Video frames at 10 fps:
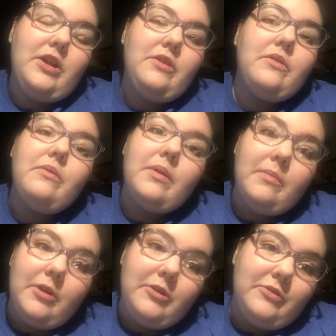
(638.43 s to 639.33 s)
I don't know what I'm
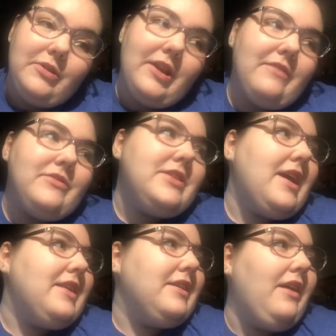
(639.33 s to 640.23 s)
going to do yet. I've just
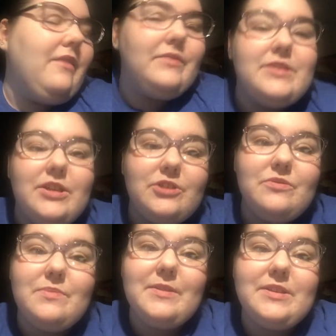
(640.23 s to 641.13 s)
had a conversation
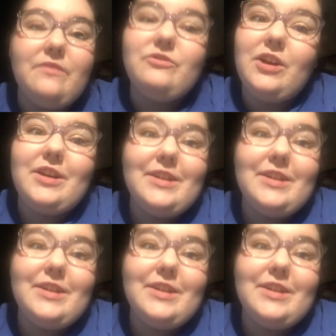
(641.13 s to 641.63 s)
with myself trying